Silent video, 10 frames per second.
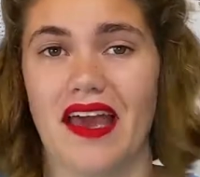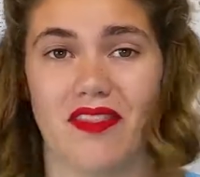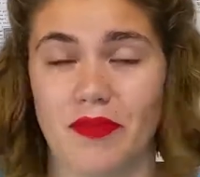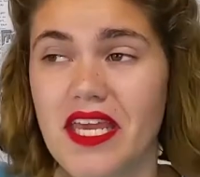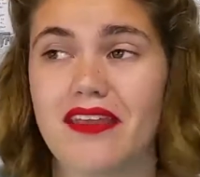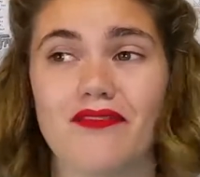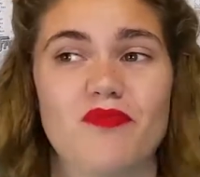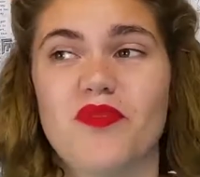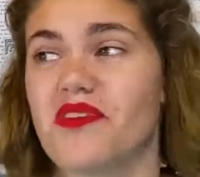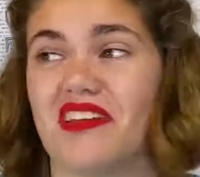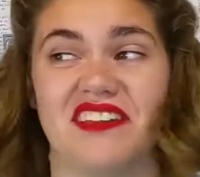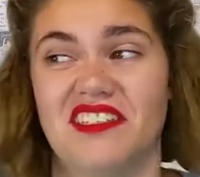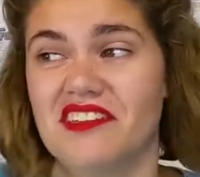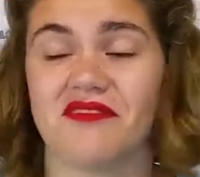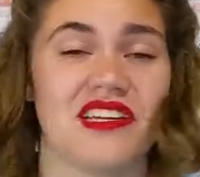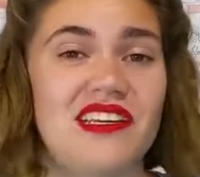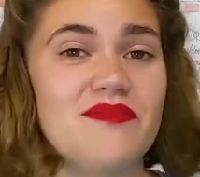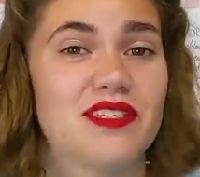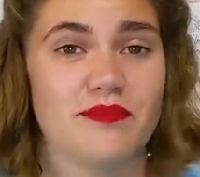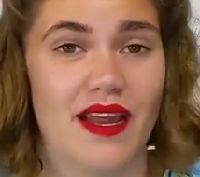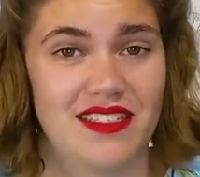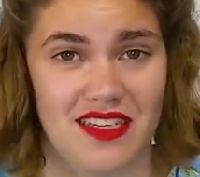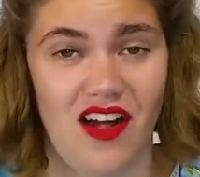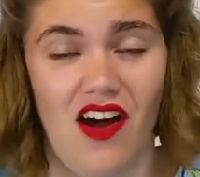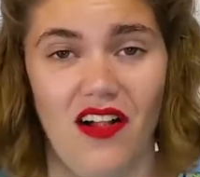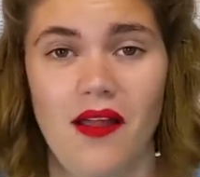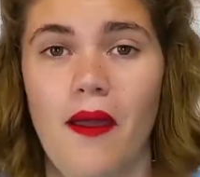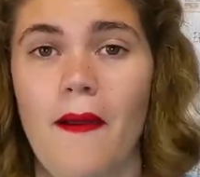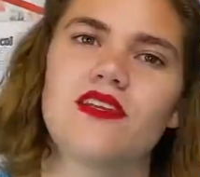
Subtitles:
at the beginning of the book it didn't really respect at all,